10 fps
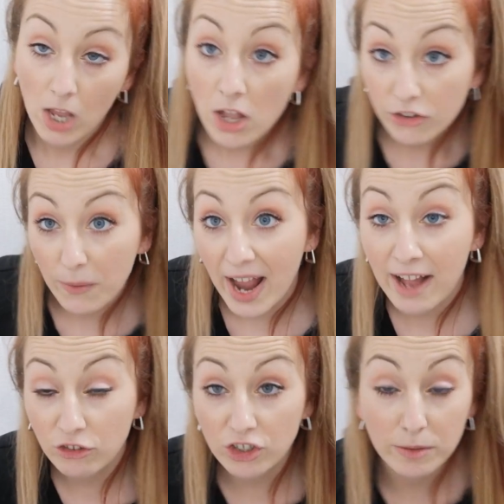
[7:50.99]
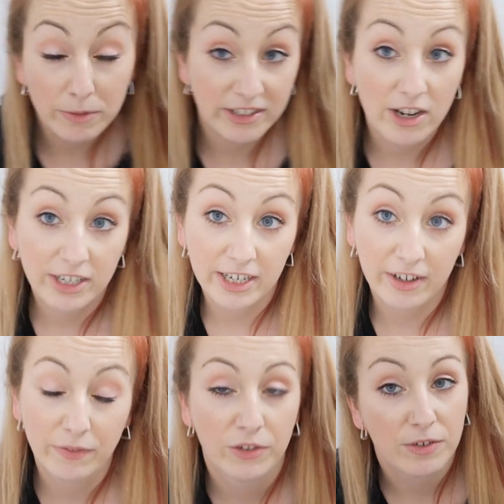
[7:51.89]
So I actually was lucky enough
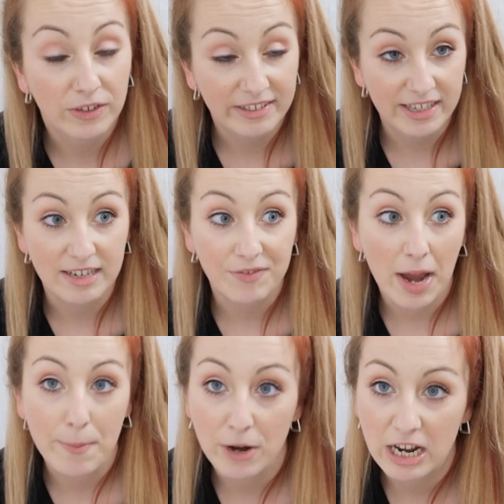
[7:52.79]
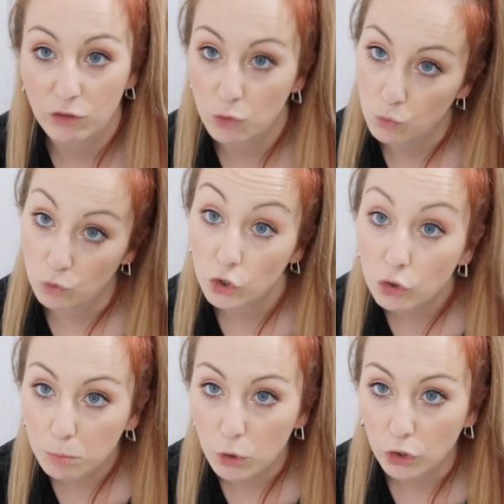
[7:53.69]
to receive a brand called Good
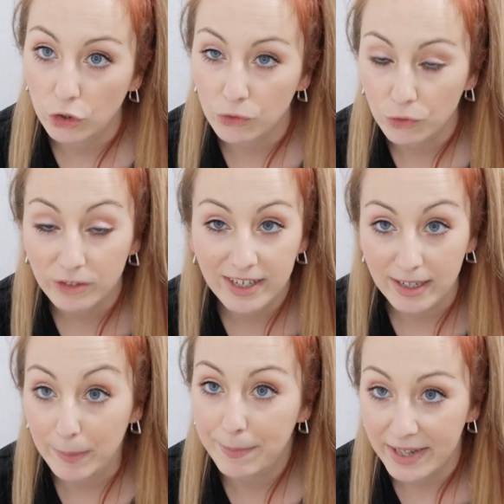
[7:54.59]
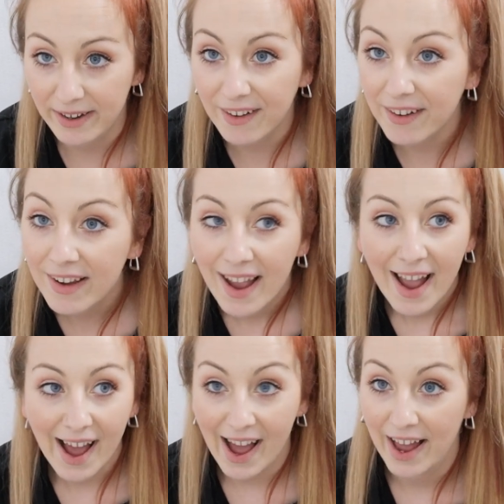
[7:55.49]
Molecules in PR,
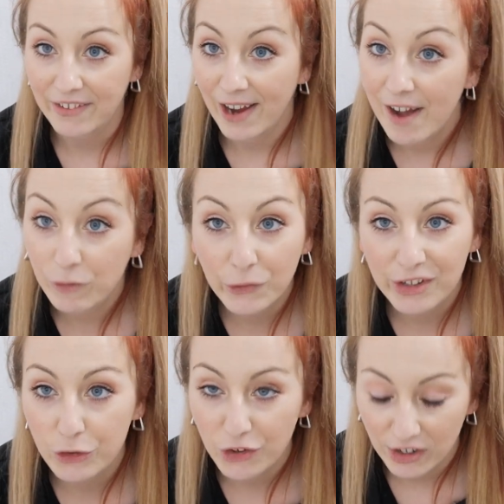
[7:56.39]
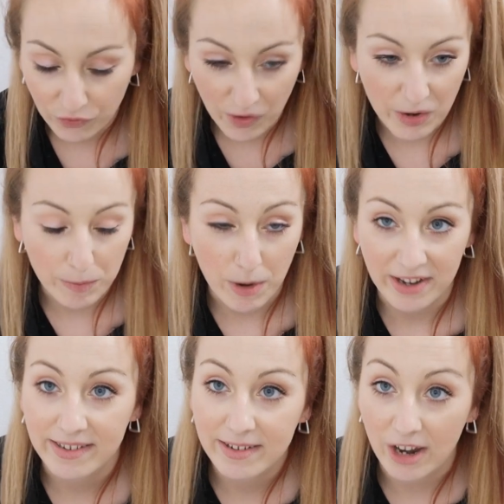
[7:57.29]
and I have already transferred my
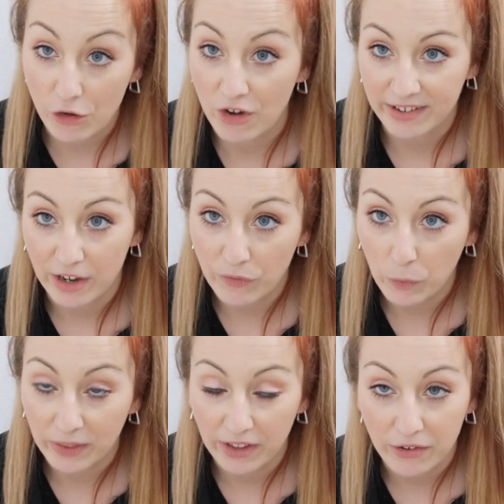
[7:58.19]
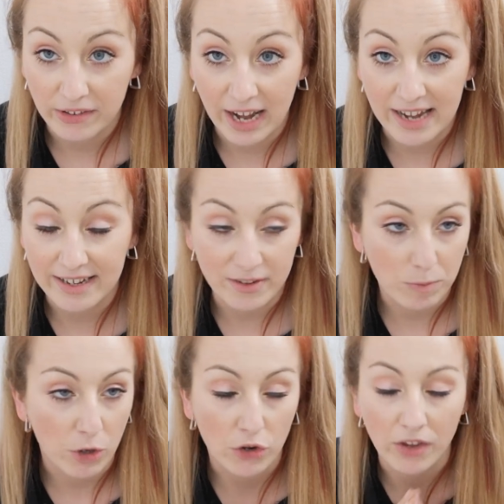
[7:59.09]
address over with those ladies
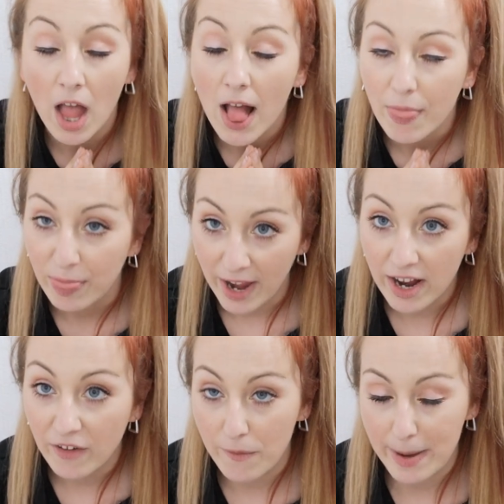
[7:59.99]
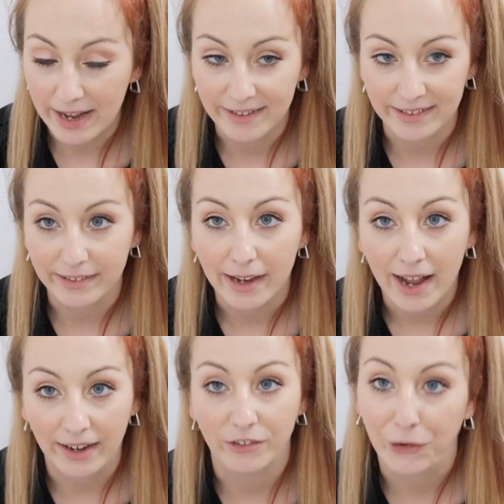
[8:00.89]
because they are amazing
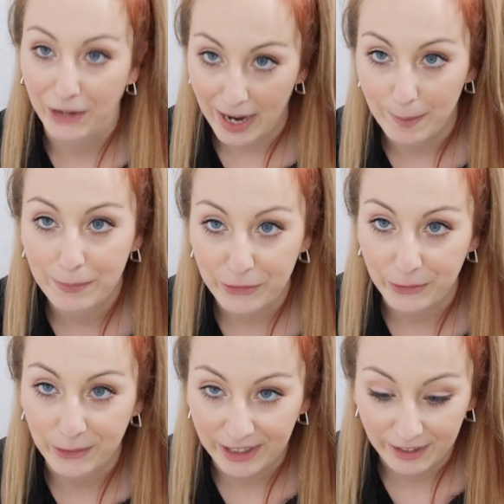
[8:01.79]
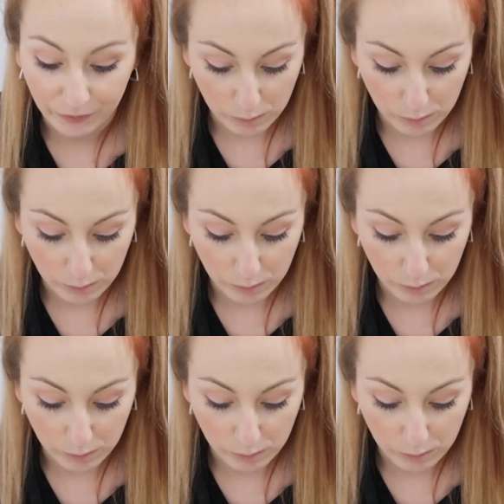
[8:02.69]
and I absolutely love the